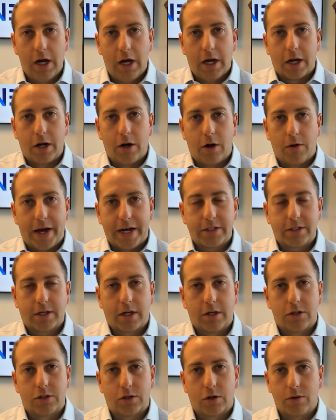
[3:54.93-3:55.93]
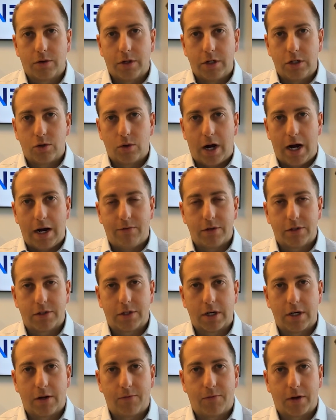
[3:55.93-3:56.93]
that's going to certainly drive a
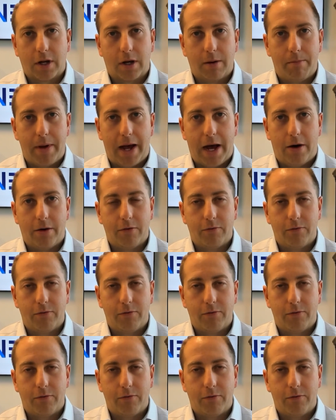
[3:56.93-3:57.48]
significant amount